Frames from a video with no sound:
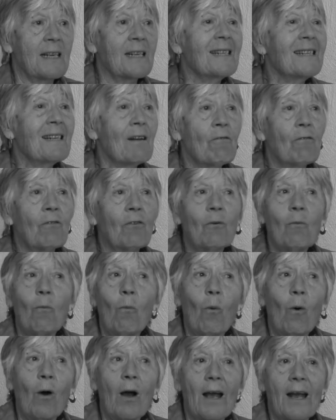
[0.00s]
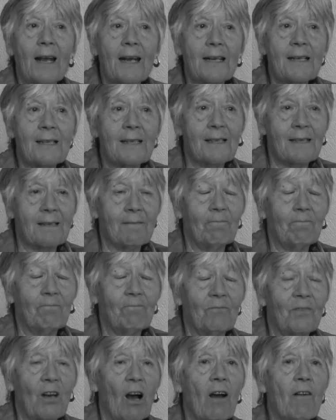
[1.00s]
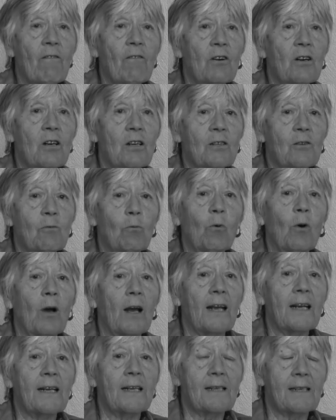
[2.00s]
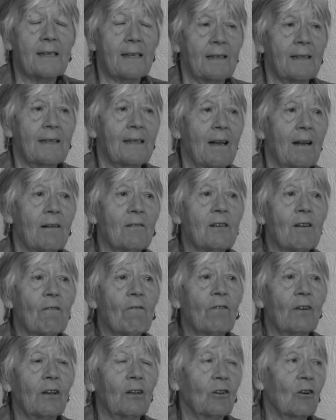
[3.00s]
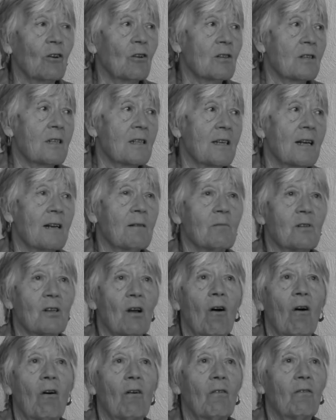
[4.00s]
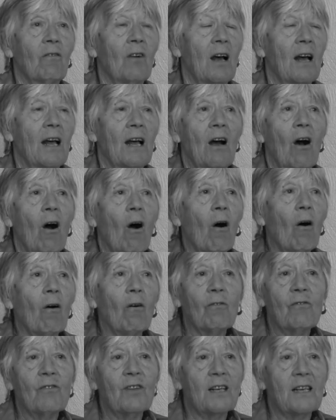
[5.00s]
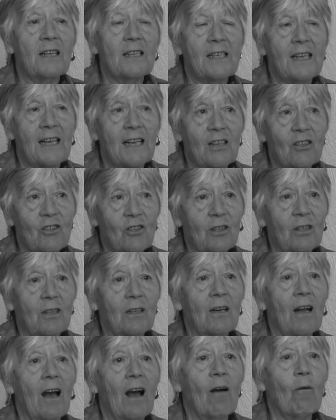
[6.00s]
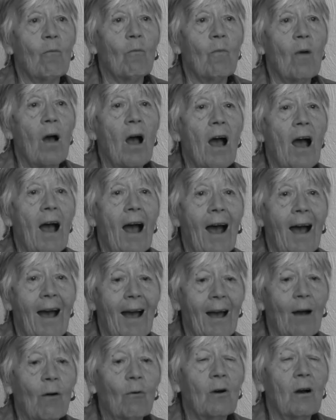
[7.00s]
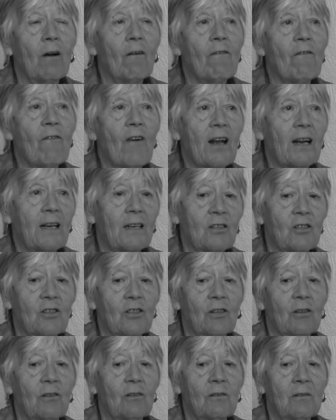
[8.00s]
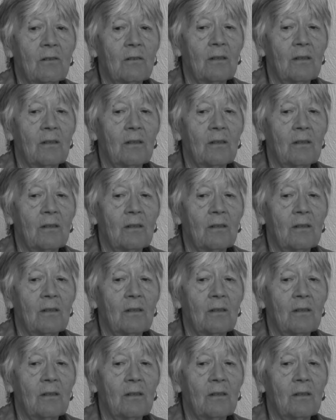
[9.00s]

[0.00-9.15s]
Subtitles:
in different ways, diverse ways, different concepts of of the addiction and how it affects you.